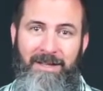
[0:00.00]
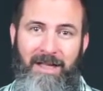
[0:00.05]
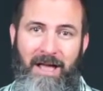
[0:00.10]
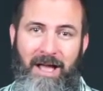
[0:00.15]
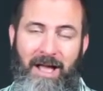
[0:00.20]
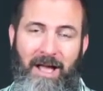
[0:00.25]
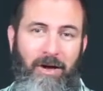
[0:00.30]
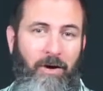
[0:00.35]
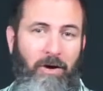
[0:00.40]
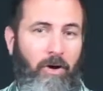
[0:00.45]

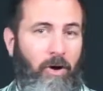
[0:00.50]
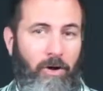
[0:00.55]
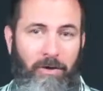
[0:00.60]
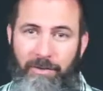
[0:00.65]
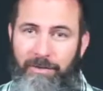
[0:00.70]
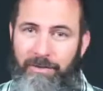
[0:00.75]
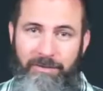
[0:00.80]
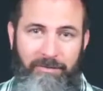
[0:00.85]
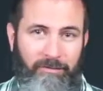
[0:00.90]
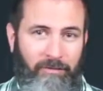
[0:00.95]

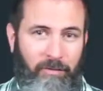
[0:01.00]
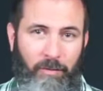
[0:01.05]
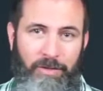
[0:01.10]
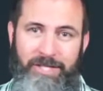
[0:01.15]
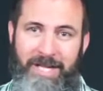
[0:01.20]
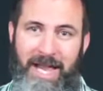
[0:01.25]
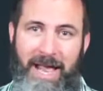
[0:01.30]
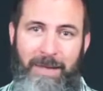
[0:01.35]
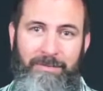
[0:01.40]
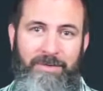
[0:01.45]
all four
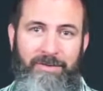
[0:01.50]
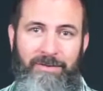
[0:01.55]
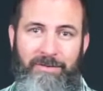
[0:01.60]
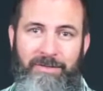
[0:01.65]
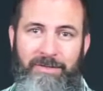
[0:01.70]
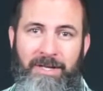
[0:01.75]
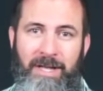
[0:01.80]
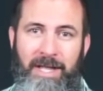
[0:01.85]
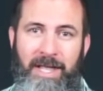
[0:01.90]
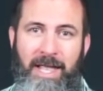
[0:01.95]

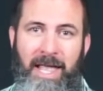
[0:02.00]
chapters,